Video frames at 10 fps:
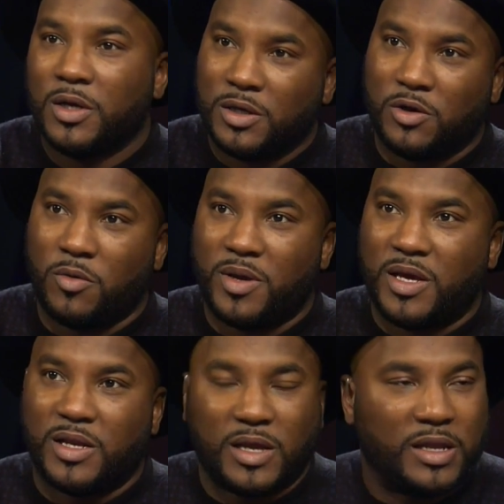You know what I
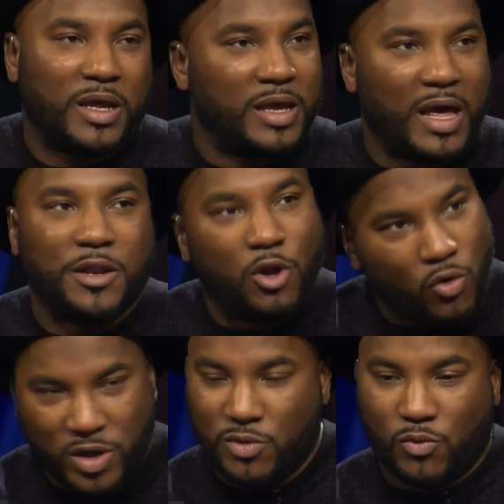mean? And I
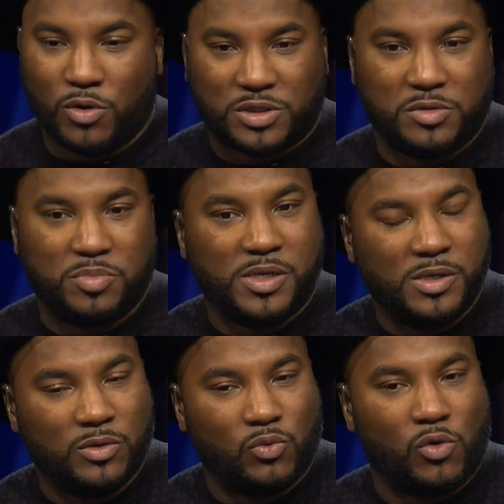know he wants to
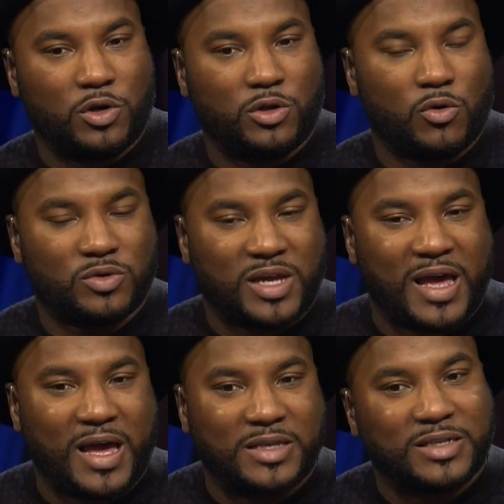be one of those
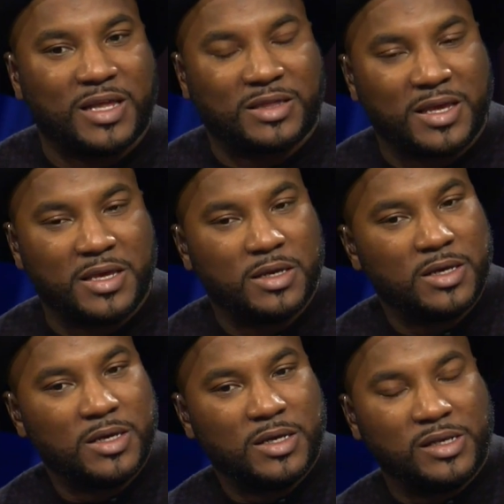guys, and I think
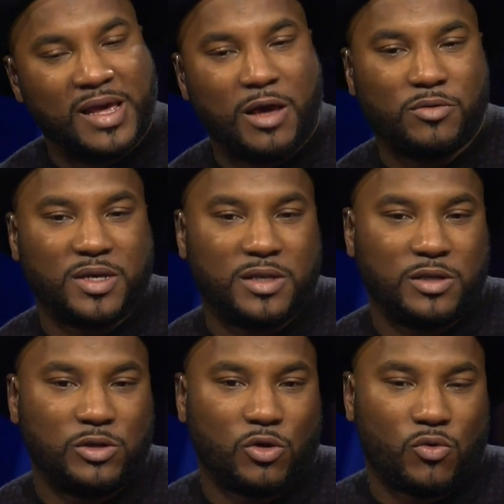now that,
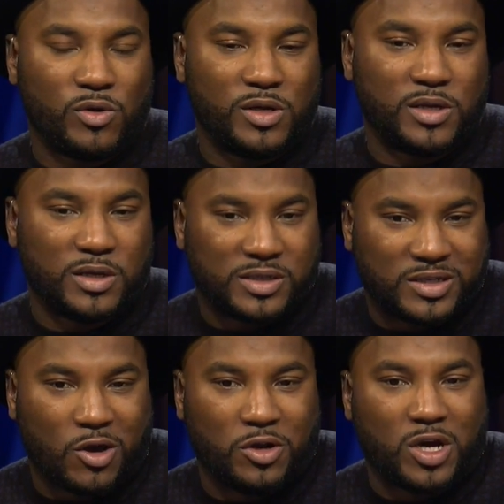you know, it's
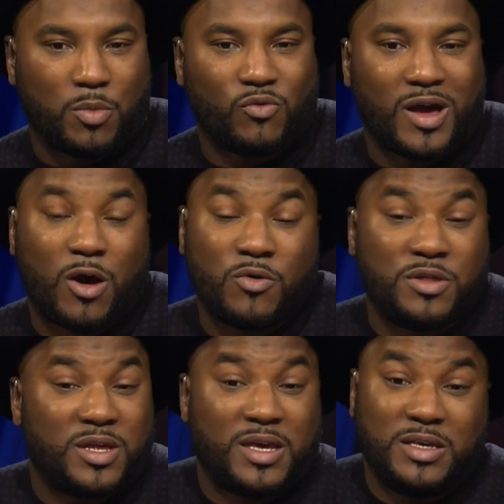starting to come around, I only
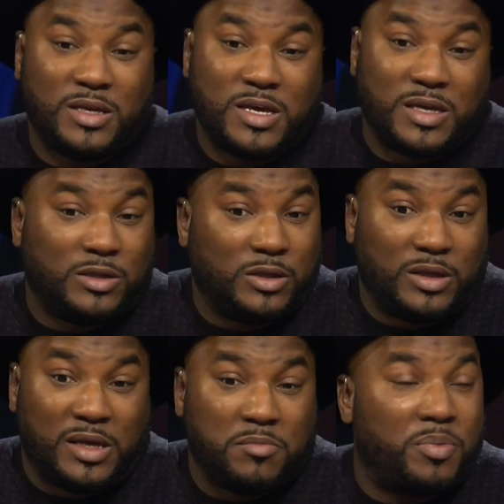think he can
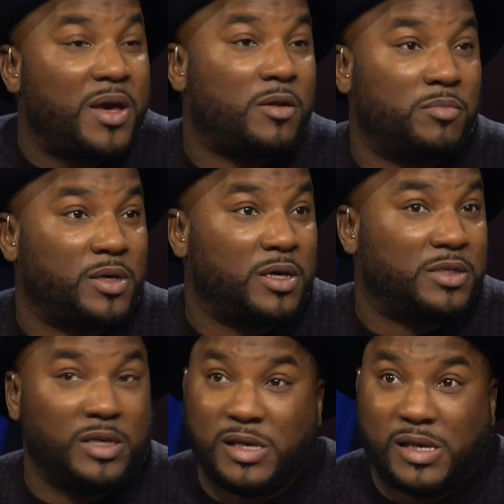get better because
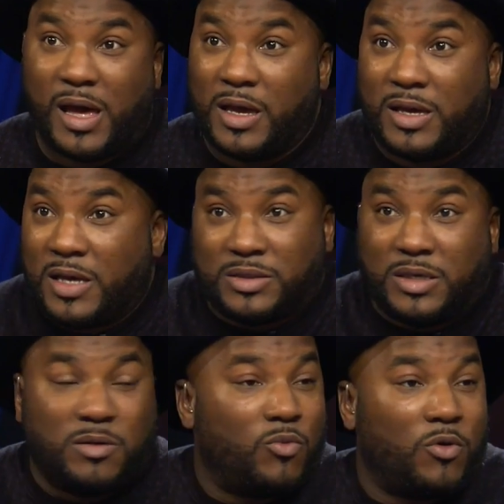he got to
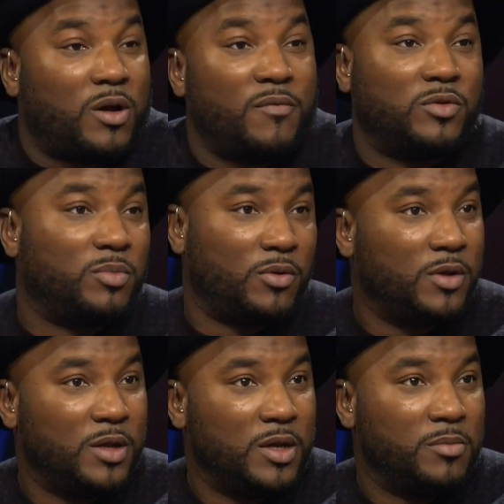get more comfortable.
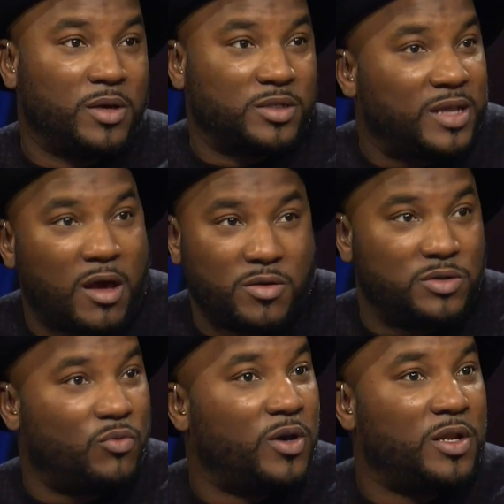Because now
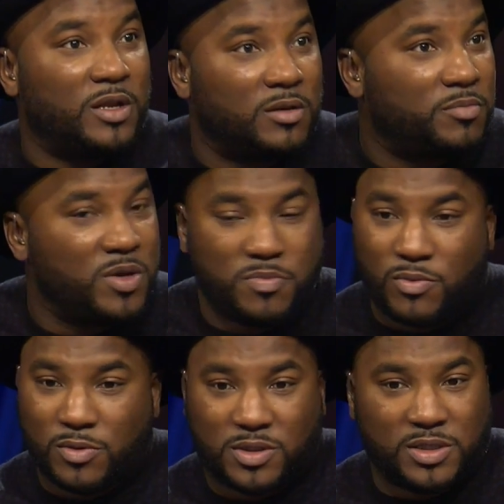he's winning and
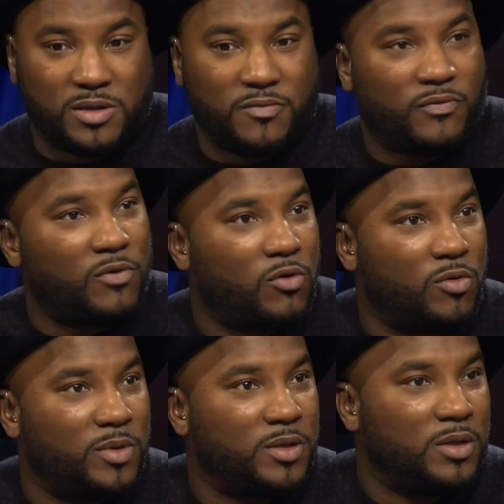people are cheering for
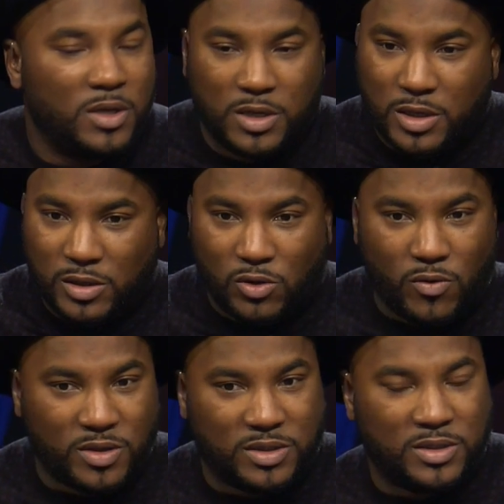him, and, you know,
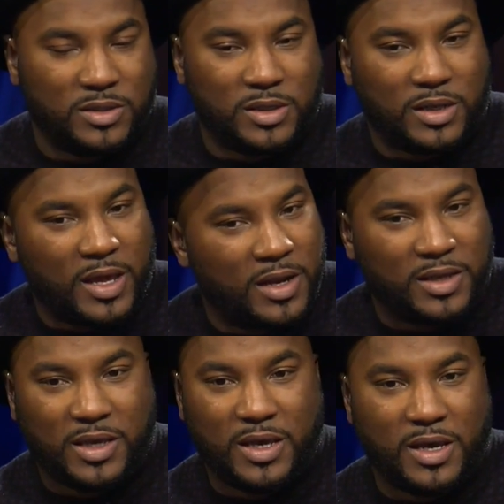he's this Atlanta
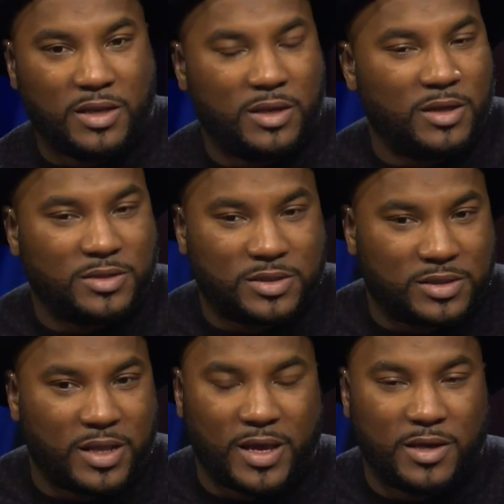kid, and it's just
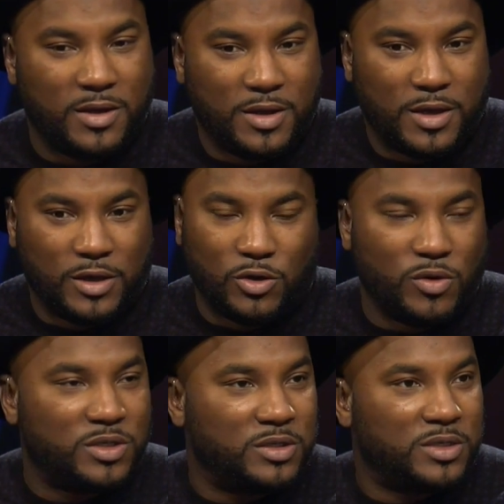like, you know,
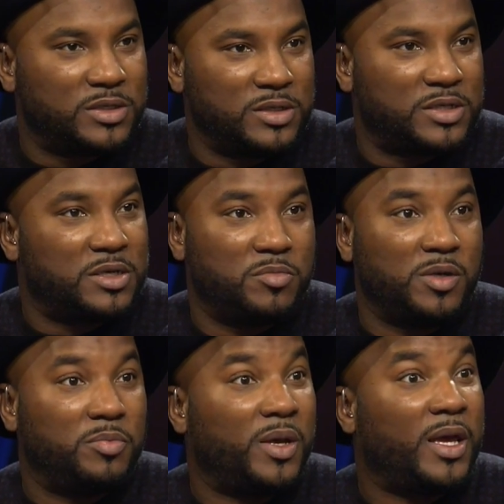this could
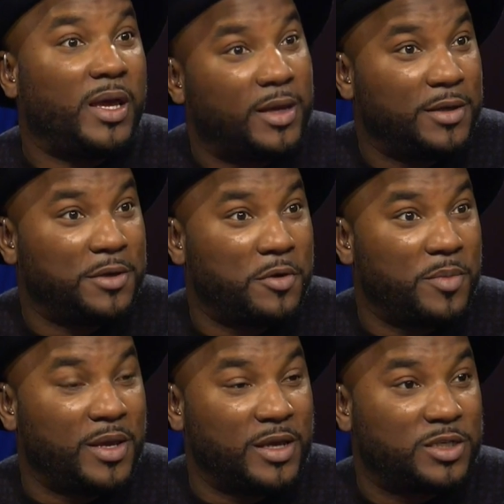be big, you know what I
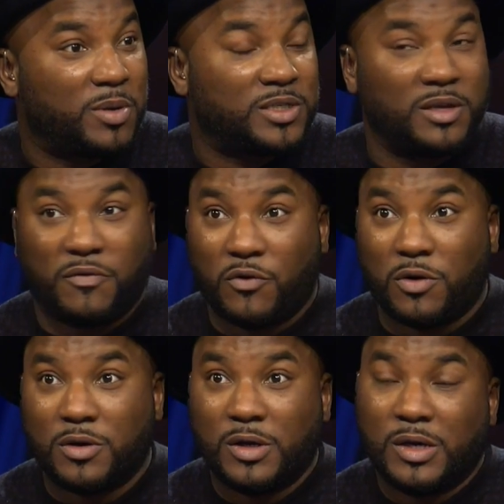mean? Yeah. Especially
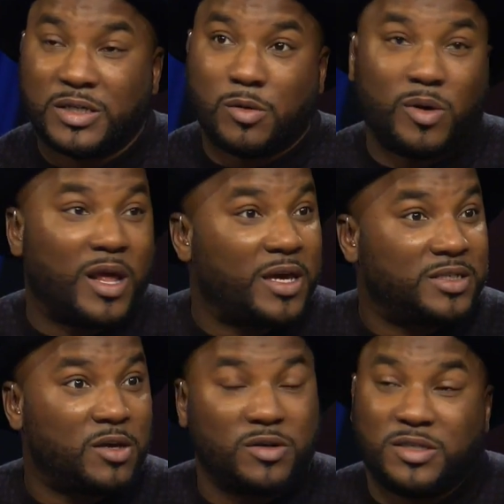for someone like
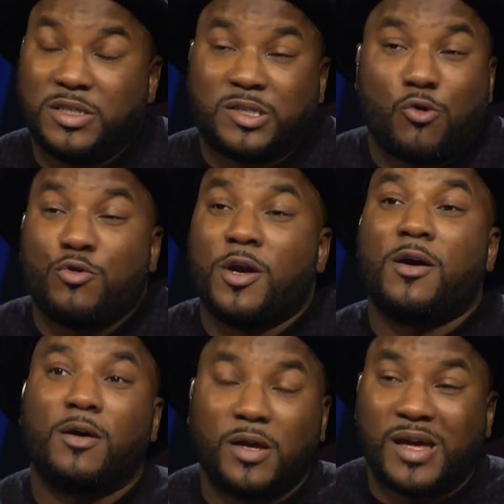yourself, because he's so
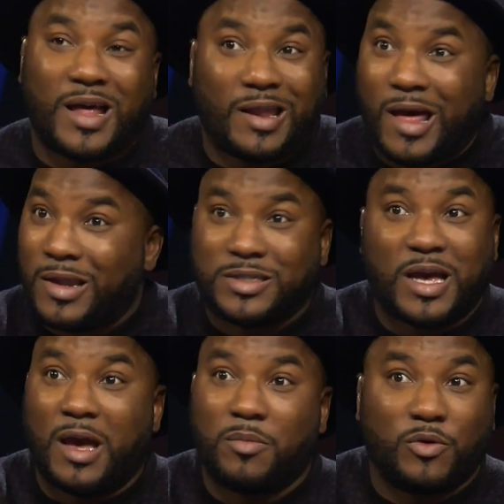young. He got a lot of
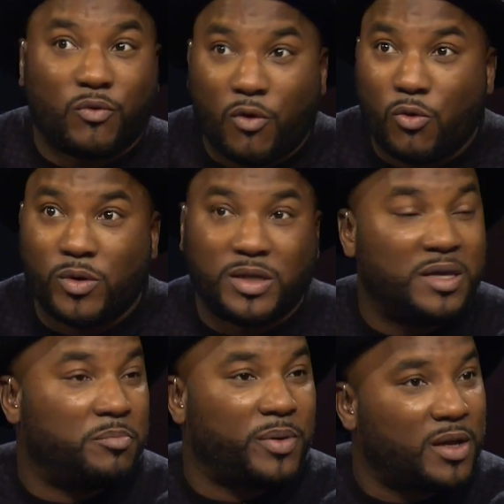time to grow and
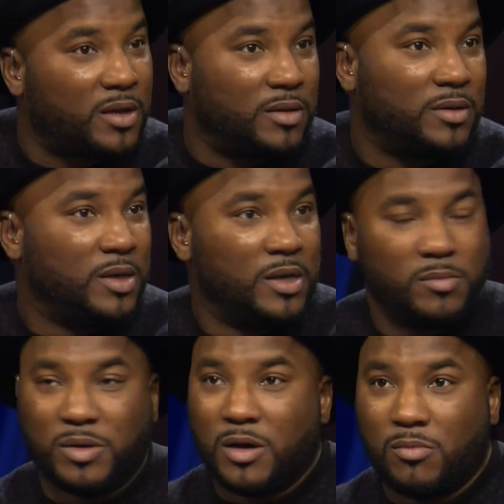get better and
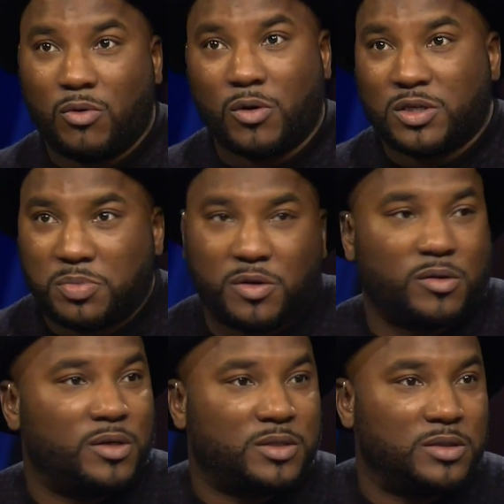become more
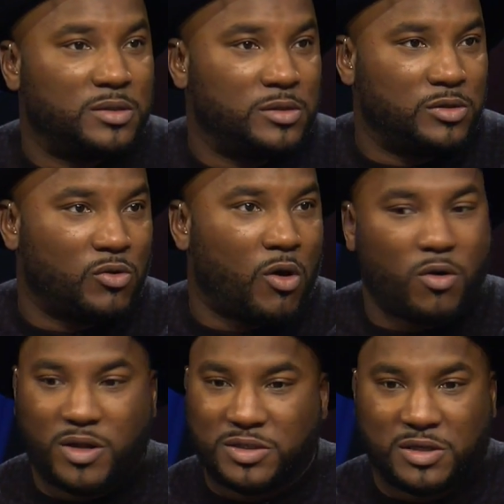experienced and, you know,
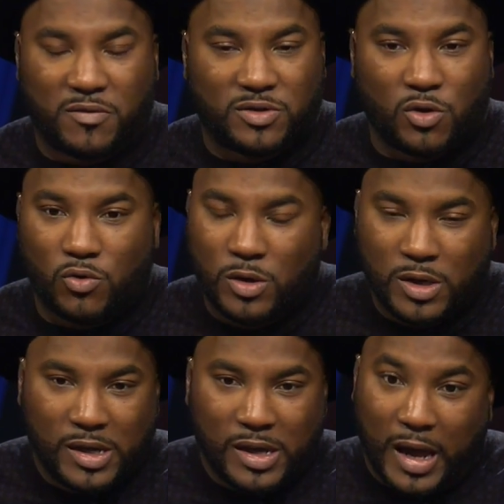all that stuff. So
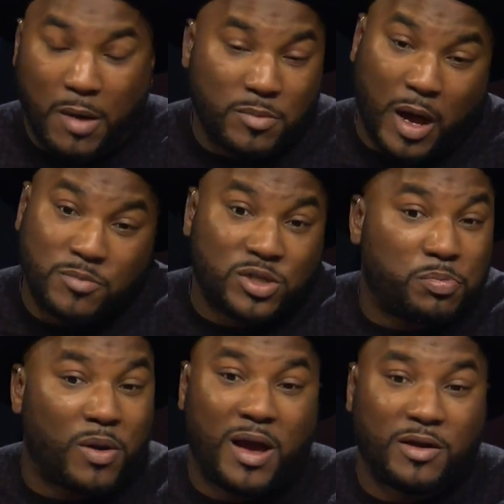I'm
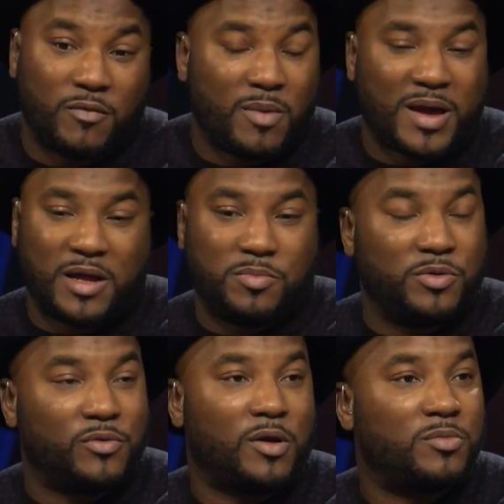just proud of him. I got to be
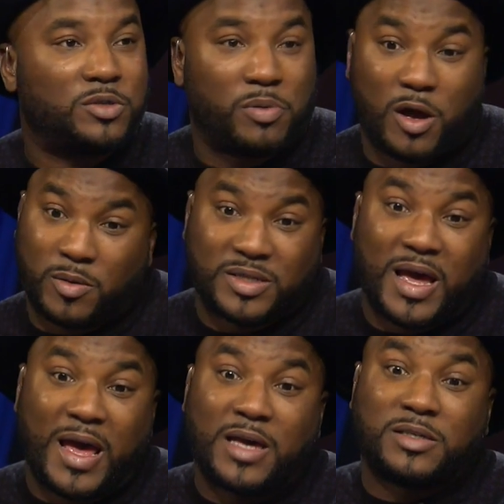real. I'm just proud because
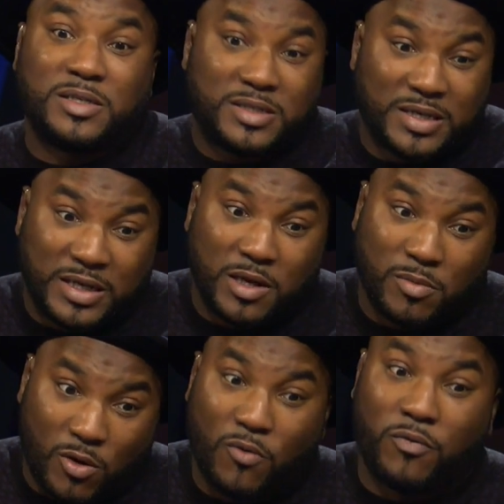I actually seen
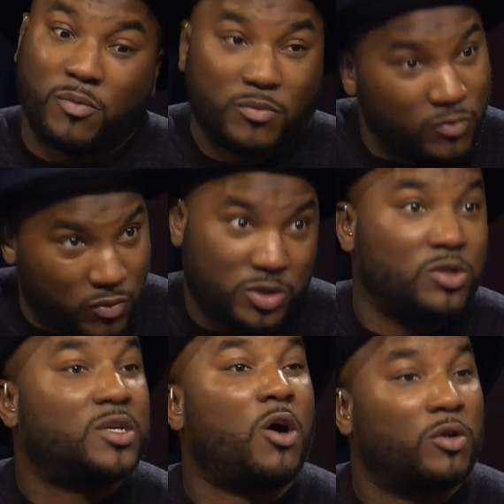him go from what
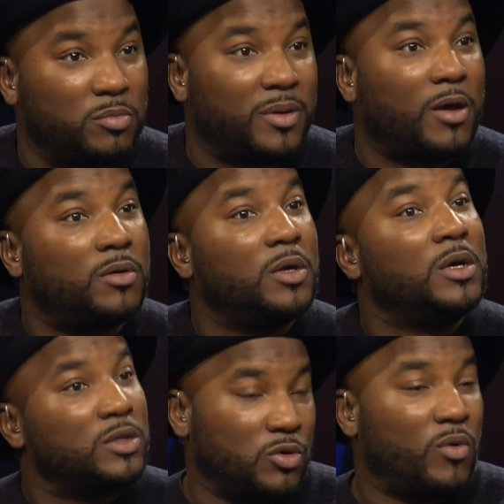you're talking about
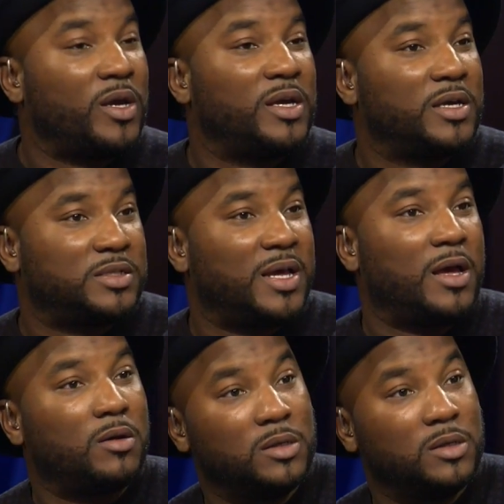to where he is now.